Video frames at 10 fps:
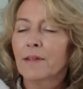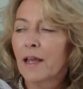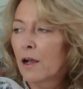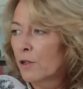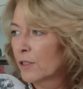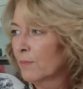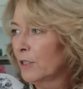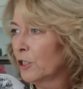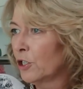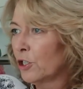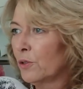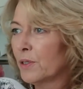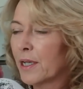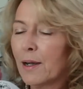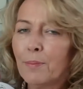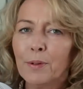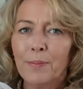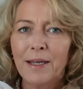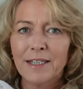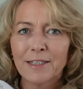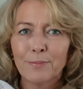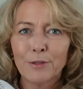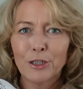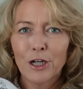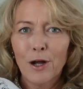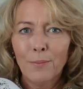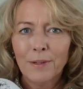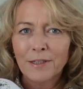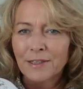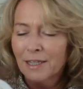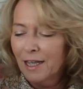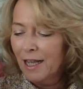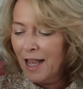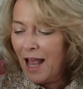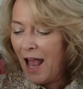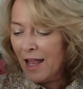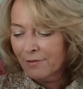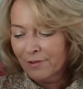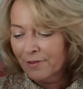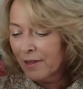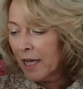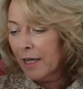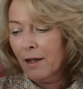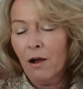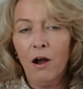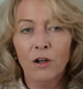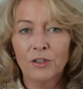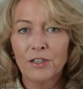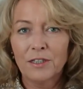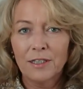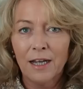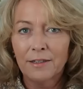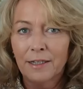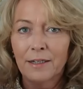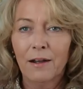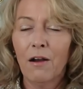They asked me to choose a couple of pairs of pyjamas and they are stunning.